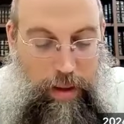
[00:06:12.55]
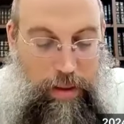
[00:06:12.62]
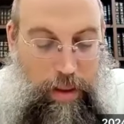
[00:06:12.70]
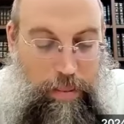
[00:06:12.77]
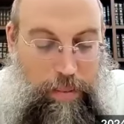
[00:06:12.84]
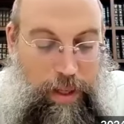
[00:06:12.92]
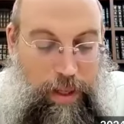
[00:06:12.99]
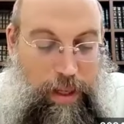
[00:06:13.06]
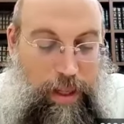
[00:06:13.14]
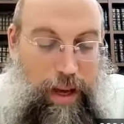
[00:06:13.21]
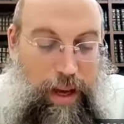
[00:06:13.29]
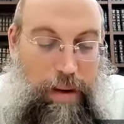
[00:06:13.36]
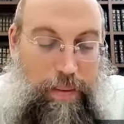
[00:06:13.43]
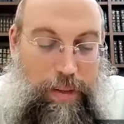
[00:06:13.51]
So Amrinan
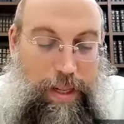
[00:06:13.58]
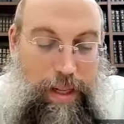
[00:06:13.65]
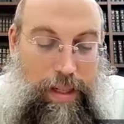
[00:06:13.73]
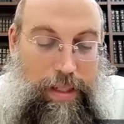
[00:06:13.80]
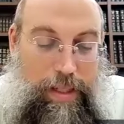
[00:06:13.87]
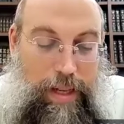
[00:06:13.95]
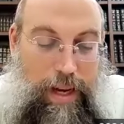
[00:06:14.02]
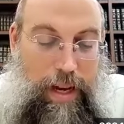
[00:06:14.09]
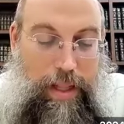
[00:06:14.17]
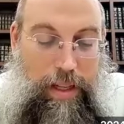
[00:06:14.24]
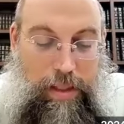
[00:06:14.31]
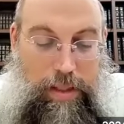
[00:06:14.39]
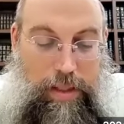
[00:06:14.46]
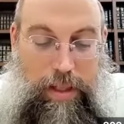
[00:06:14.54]
Lay, we tell this guy that
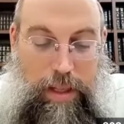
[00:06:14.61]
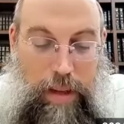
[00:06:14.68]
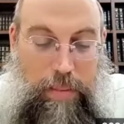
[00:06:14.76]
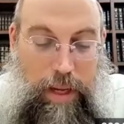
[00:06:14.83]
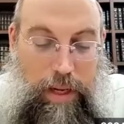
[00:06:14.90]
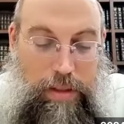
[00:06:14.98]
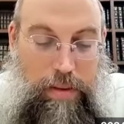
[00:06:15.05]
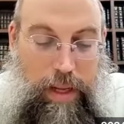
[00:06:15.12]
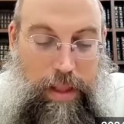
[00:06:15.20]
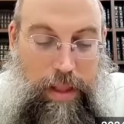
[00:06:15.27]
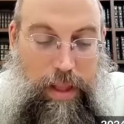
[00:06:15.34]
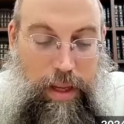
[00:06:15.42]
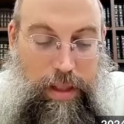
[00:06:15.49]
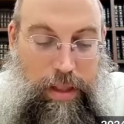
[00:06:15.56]
just claimed that he's
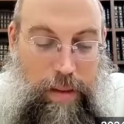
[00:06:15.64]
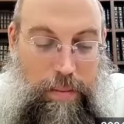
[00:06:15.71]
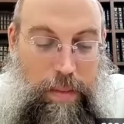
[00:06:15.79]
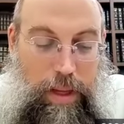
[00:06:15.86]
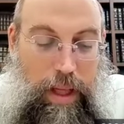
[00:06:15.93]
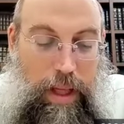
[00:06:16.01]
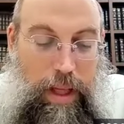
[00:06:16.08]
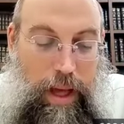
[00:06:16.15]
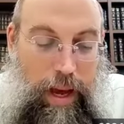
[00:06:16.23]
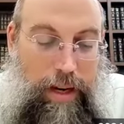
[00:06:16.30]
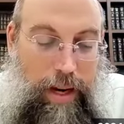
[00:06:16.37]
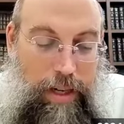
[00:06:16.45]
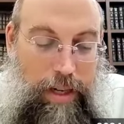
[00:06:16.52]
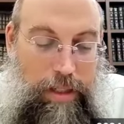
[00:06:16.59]
renting it to him. Ad
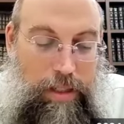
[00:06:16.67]
A